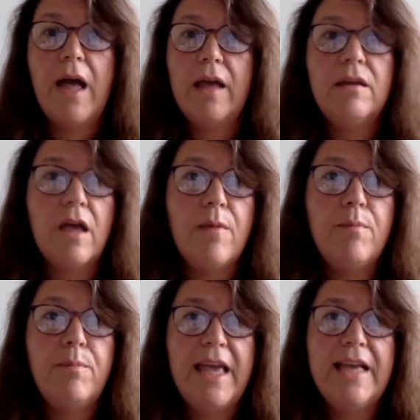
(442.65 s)
my
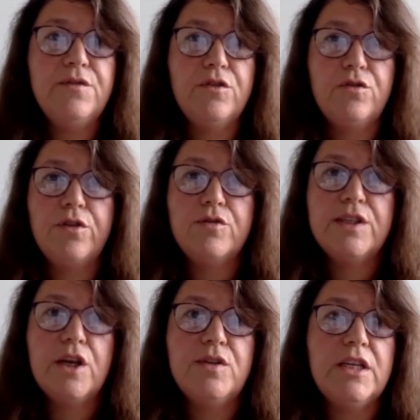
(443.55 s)
peers, for other
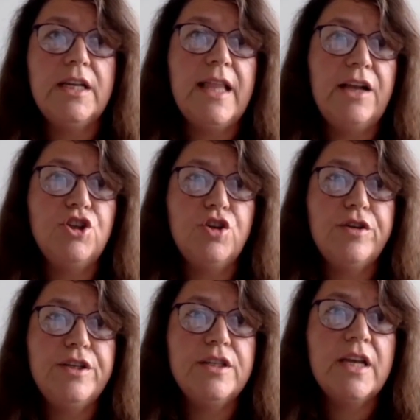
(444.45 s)
associate
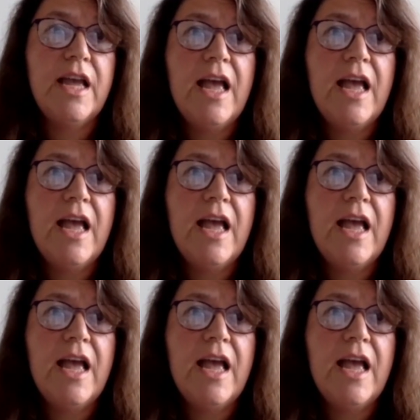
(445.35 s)
lecturers.